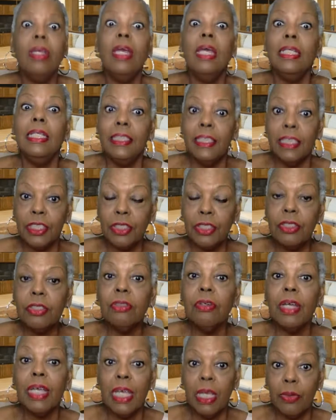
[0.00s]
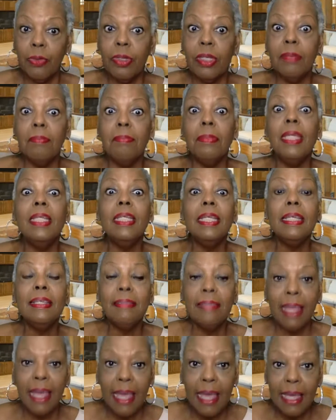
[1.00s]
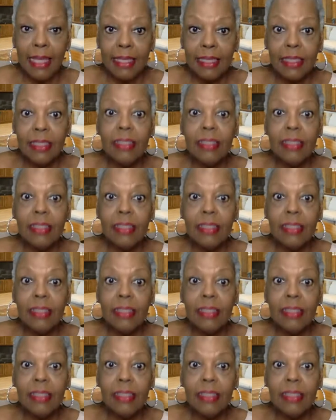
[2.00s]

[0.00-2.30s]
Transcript: Digital equity, meaning that